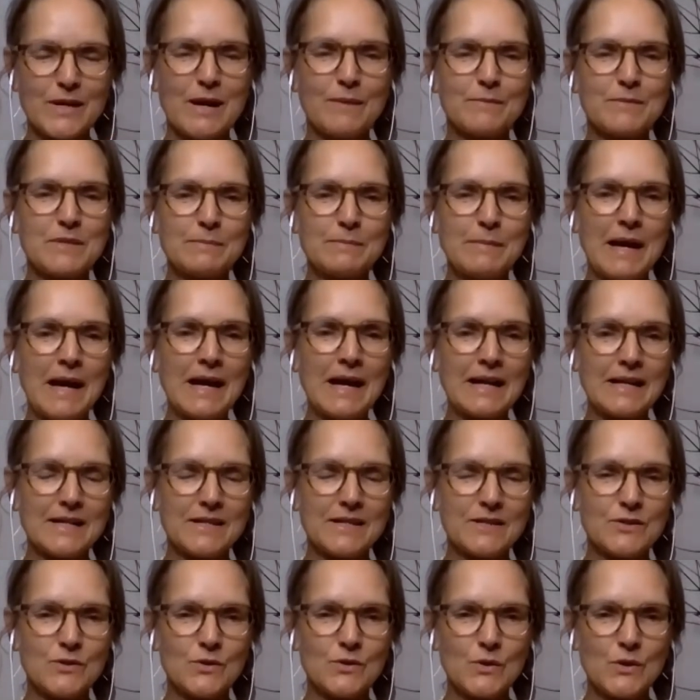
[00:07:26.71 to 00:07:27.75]
comes back
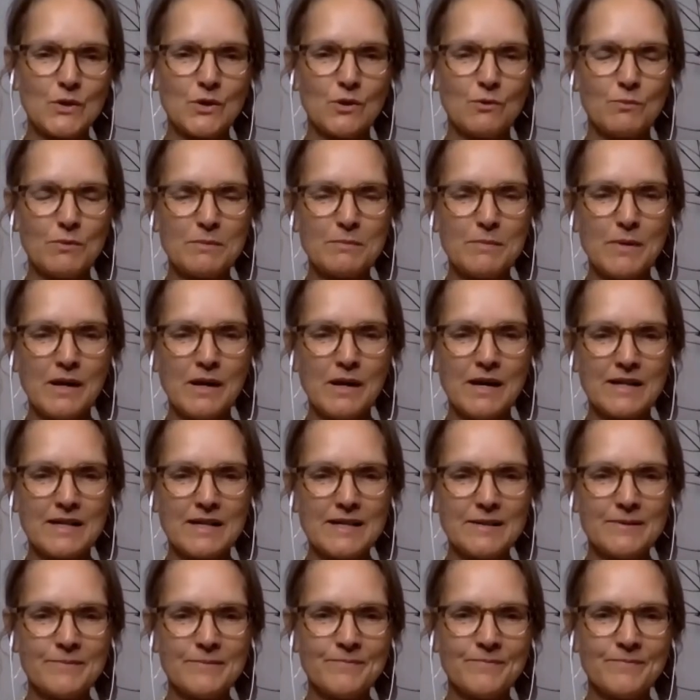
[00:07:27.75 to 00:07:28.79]
into a human
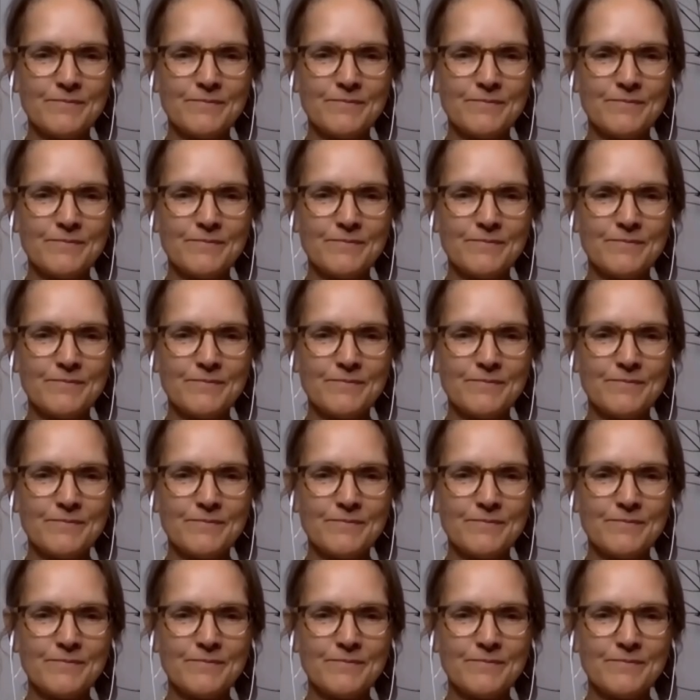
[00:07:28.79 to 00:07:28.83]
body.